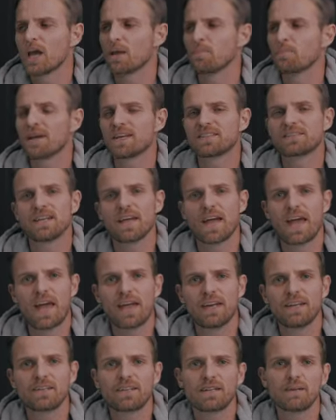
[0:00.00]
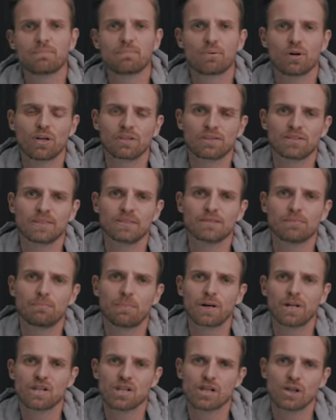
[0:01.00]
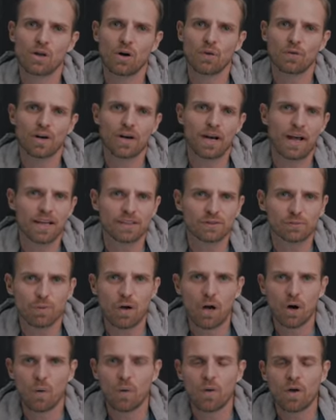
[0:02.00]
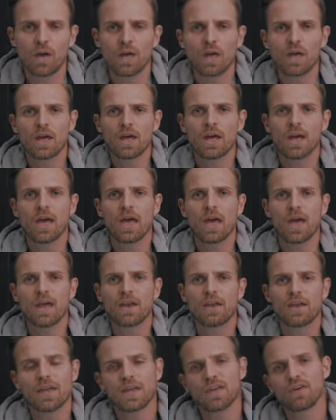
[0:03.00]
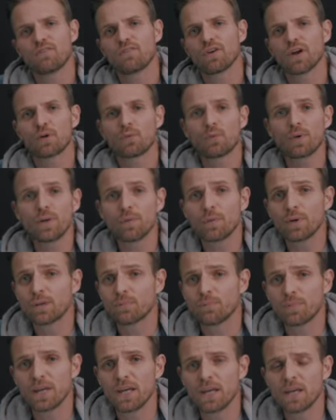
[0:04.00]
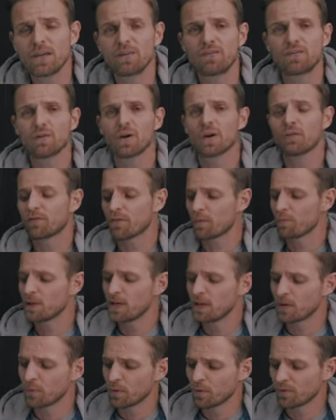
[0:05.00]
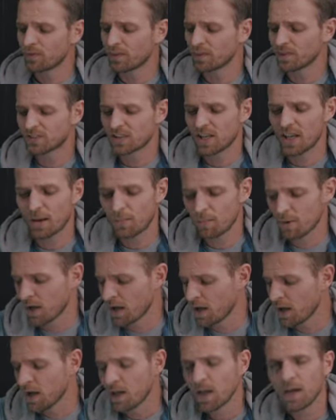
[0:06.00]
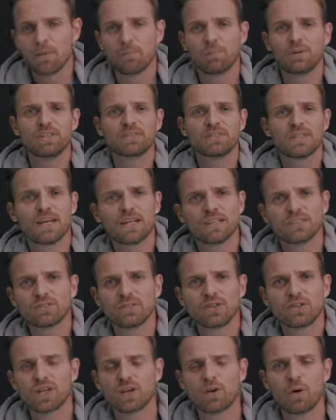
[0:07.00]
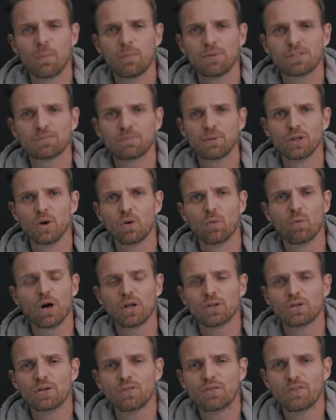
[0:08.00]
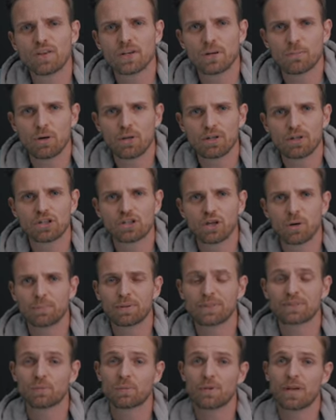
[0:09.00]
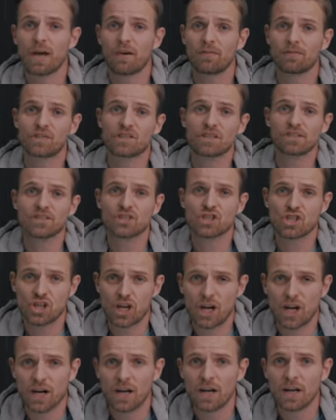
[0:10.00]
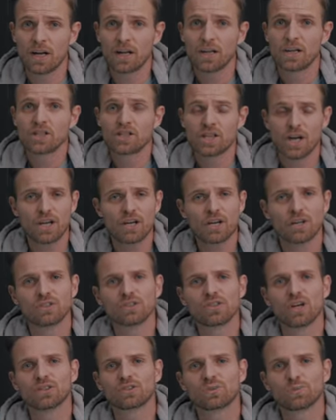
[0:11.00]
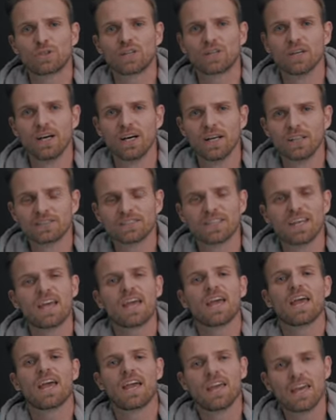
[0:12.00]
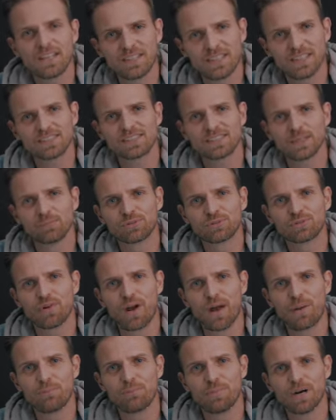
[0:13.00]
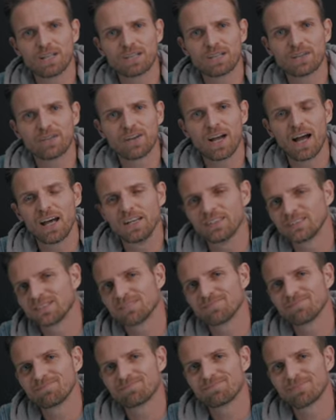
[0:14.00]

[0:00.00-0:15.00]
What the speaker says: and makes the editing process much longer as well. And if you agree with me, if you are familiar with this camera, please let us know in the comments below what do you think about the topics we have just shared. Share your thoughts with us, hit that subscribe button guys,